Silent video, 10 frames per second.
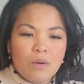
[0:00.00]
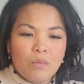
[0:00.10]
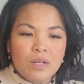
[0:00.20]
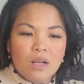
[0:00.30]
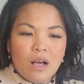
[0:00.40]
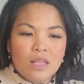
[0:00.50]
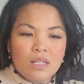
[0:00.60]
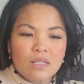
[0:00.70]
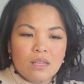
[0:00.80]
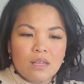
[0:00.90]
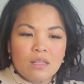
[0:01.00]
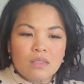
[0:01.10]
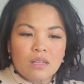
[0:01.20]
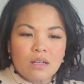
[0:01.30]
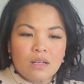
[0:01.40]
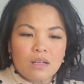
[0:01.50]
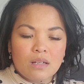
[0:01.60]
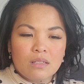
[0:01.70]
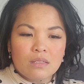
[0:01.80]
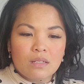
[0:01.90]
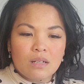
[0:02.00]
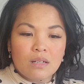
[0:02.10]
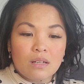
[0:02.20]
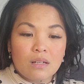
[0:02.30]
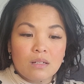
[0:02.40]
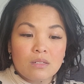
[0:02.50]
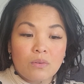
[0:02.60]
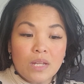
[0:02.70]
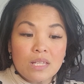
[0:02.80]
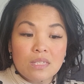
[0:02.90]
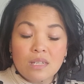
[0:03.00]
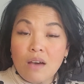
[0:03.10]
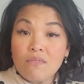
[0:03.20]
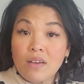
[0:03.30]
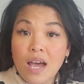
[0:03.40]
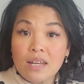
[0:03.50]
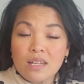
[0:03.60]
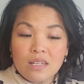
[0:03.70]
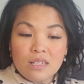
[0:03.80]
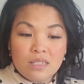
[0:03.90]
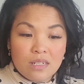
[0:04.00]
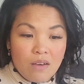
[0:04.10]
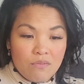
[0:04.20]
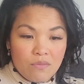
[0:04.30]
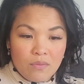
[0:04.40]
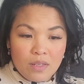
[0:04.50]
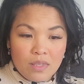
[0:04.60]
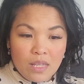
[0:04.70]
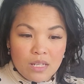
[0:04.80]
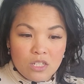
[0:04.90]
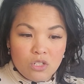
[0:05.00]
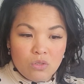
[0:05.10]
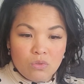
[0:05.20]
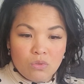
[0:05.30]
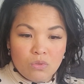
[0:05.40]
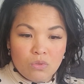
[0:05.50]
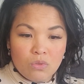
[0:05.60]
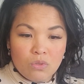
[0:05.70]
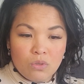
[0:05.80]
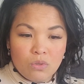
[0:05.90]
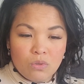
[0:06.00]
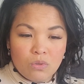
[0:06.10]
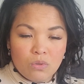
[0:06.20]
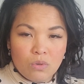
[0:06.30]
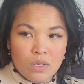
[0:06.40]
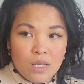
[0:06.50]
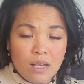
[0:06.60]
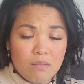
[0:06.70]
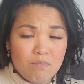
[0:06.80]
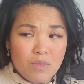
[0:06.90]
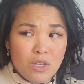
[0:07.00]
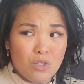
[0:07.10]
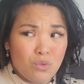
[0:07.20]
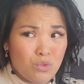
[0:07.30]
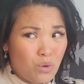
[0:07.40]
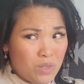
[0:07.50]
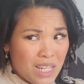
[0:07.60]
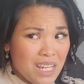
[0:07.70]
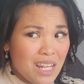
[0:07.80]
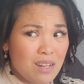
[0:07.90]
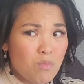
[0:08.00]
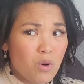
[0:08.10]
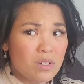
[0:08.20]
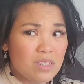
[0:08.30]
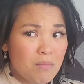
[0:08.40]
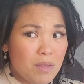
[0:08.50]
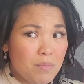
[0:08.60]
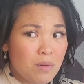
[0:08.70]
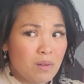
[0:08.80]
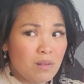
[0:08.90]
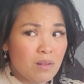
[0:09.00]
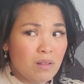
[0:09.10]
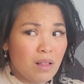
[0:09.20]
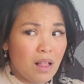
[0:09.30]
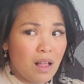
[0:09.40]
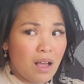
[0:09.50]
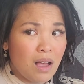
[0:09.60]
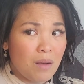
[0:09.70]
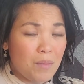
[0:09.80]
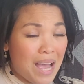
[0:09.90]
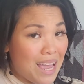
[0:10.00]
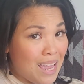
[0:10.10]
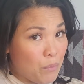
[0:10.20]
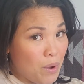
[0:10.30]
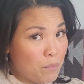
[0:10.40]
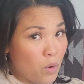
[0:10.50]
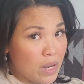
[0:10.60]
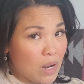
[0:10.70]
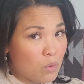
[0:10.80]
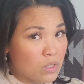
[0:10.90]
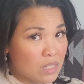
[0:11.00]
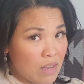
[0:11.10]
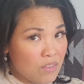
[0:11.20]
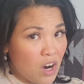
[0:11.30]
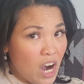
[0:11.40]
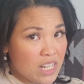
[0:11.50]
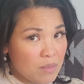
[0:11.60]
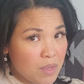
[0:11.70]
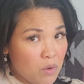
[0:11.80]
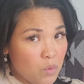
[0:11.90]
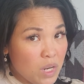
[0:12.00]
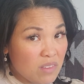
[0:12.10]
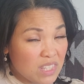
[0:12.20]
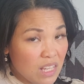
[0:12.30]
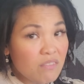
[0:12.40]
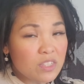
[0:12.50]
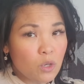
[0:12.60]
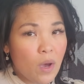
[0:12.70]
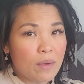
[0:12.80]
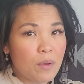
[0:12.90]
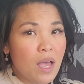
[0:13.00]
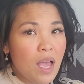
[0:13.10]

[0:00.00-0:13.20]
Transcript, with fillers: what do you call it the the donate stuff unneeded stuff that you you you don't need anymore. Some people, um, I, at one point, I was having a hard time getting rid of stuff, so I,